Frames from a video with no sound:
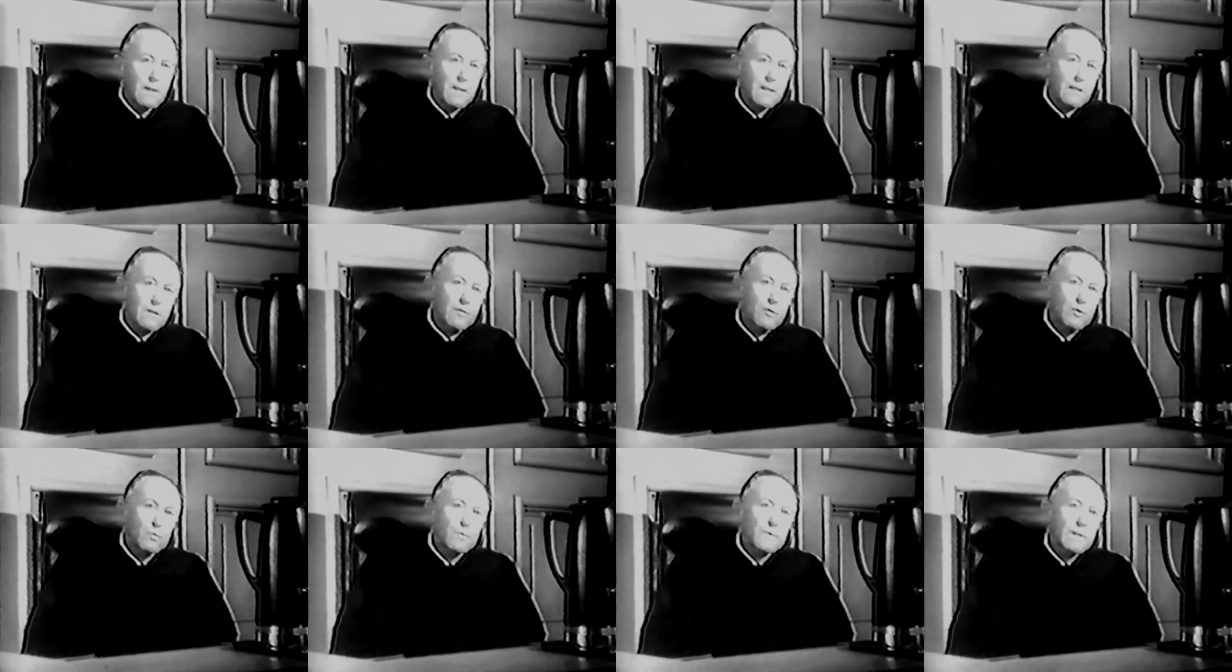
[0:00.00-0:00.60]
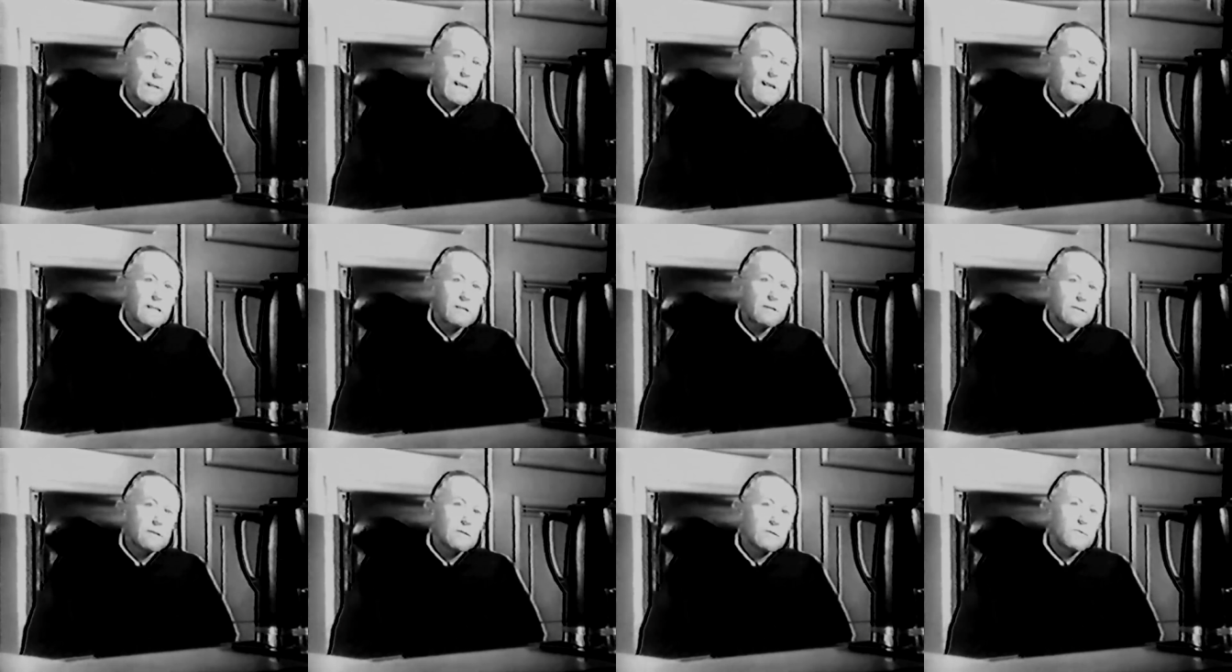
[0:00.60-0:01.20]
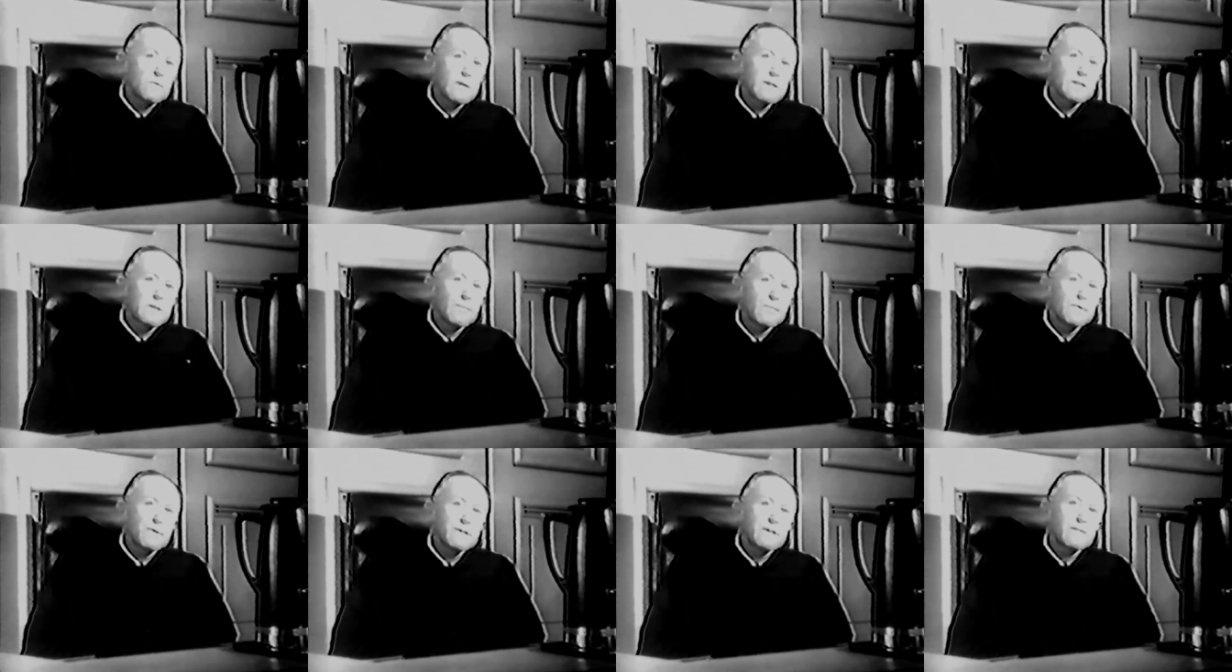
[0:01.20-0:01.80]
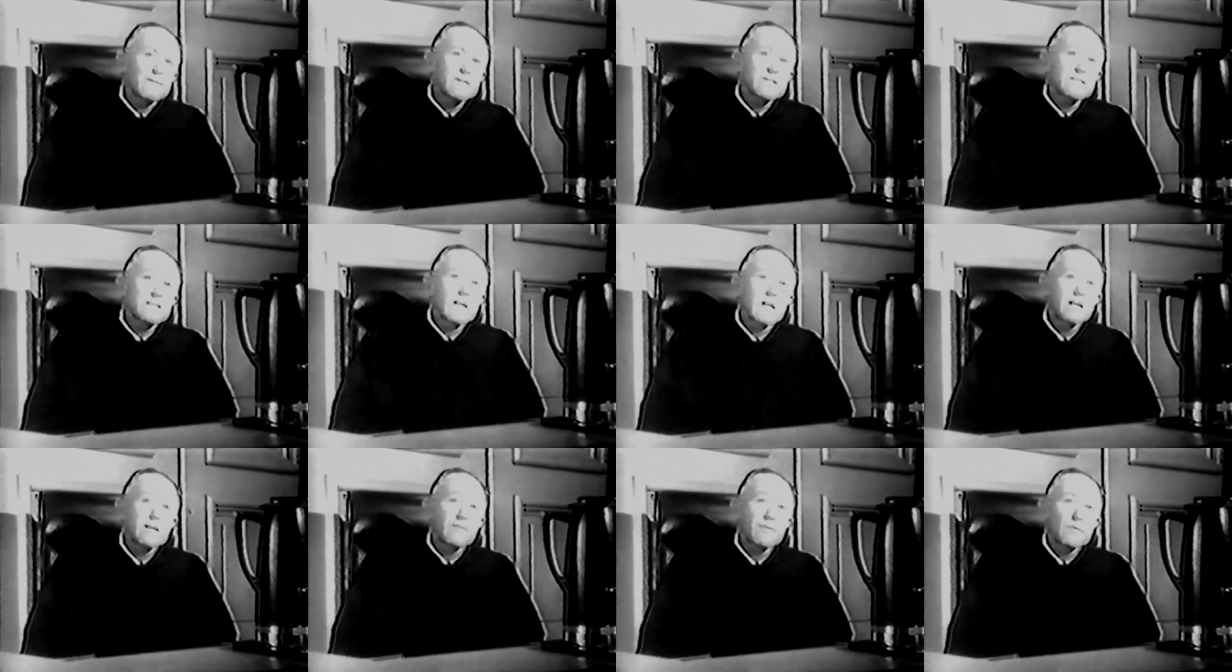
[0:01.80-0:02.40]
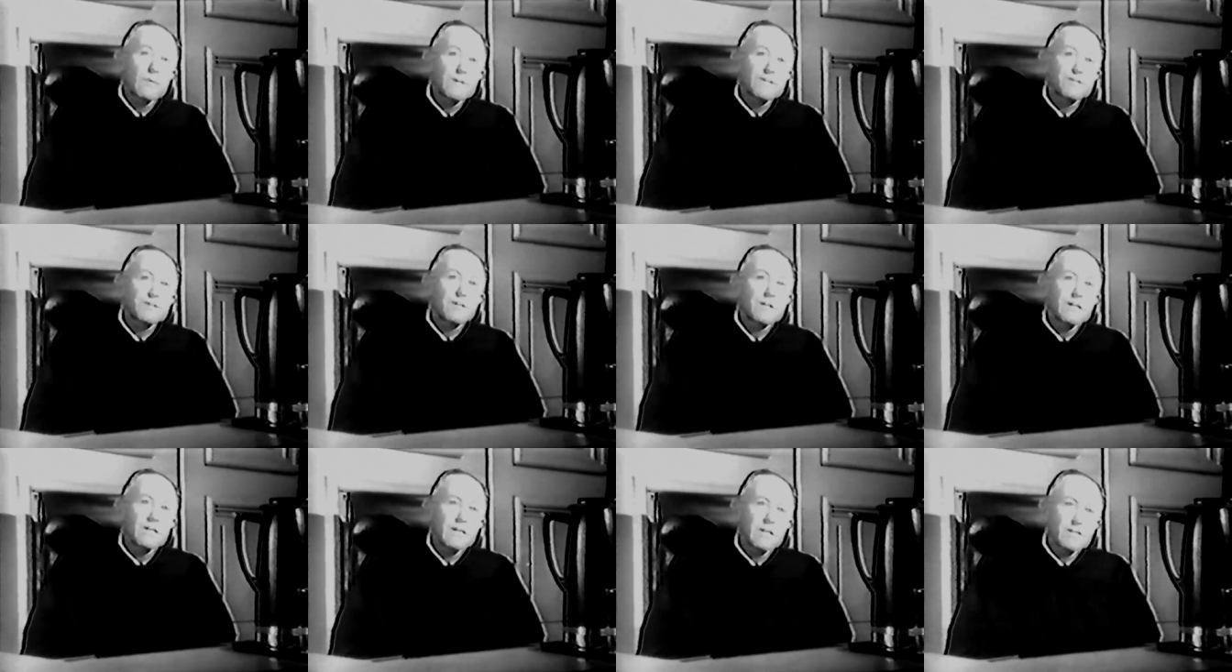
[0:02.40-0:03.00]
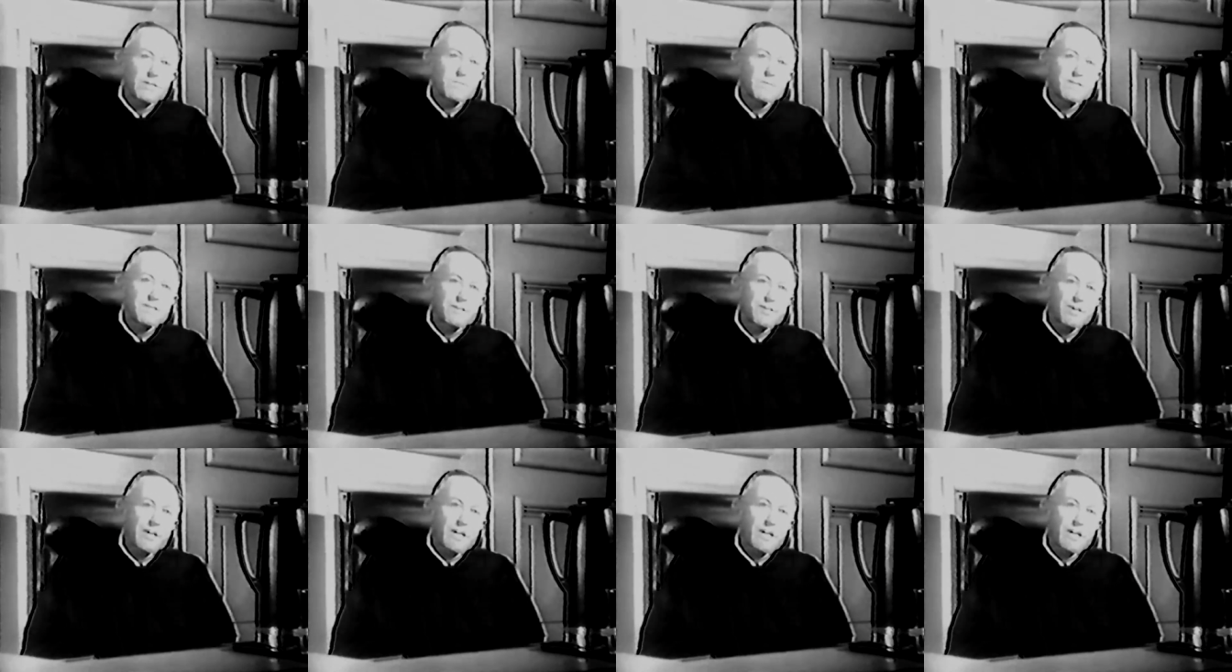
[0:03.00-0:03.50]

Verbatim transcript: And the court would like to know what the point of this line of questioning is, Mr.